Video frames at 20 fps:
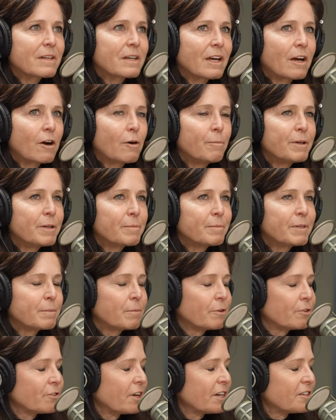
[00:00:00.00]
helping
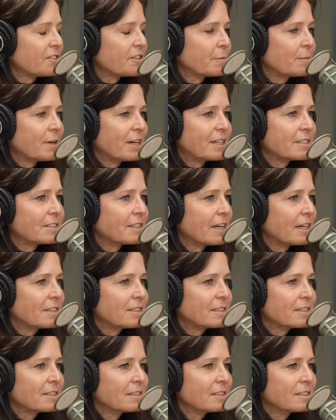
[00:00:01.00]
people change their
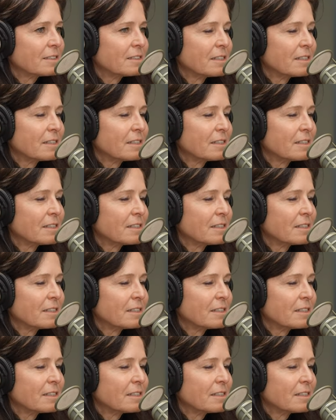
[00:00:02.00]
mindsets.